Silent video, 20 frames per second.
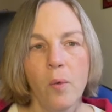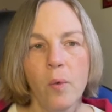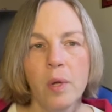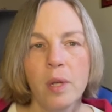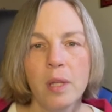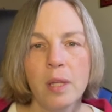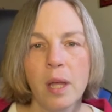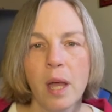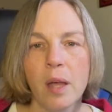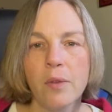
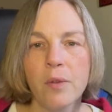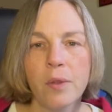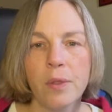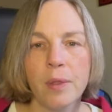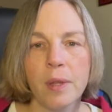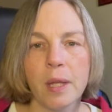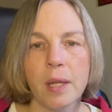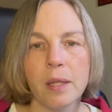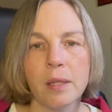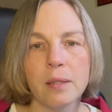of the other
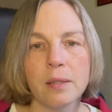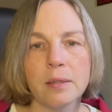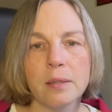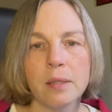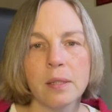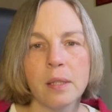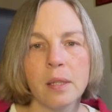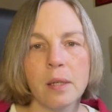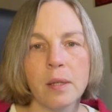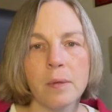
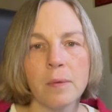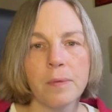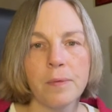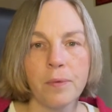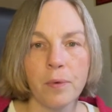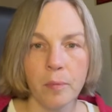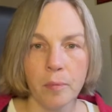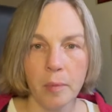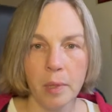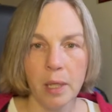things
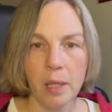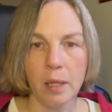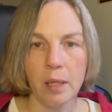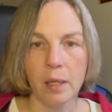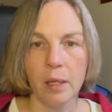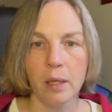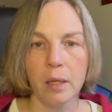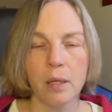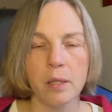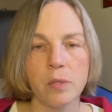for
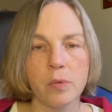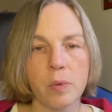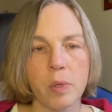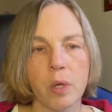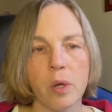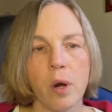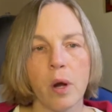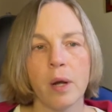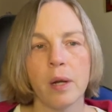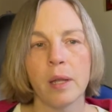me is
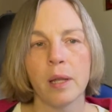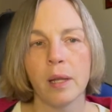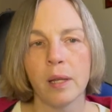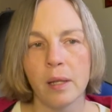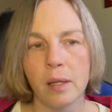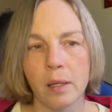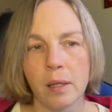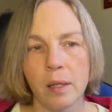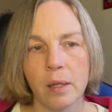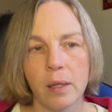
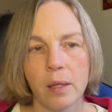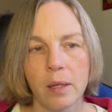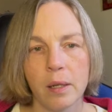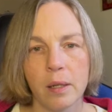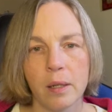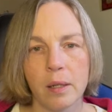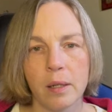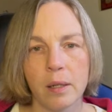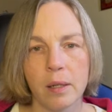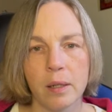regarding
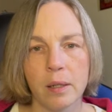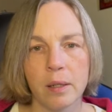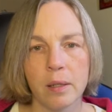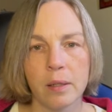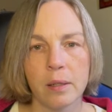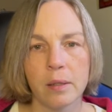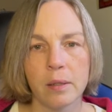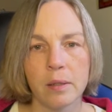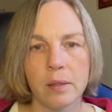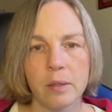
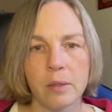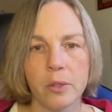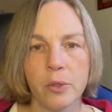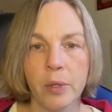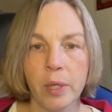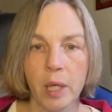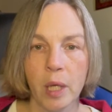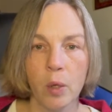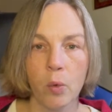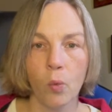
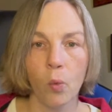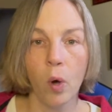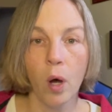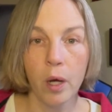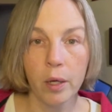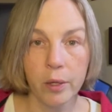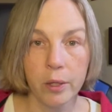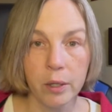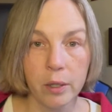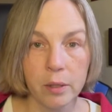drinking
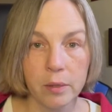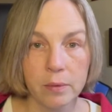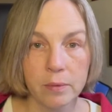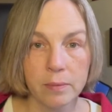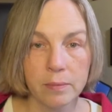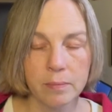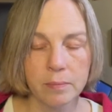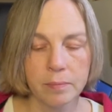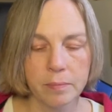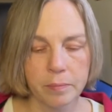water.
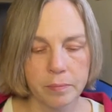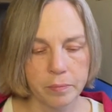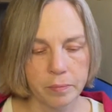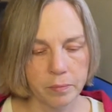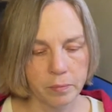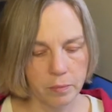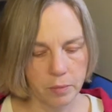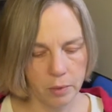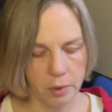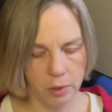
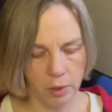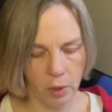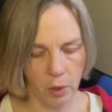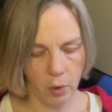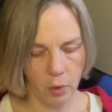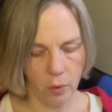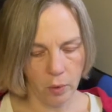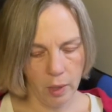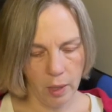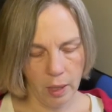
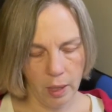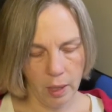So,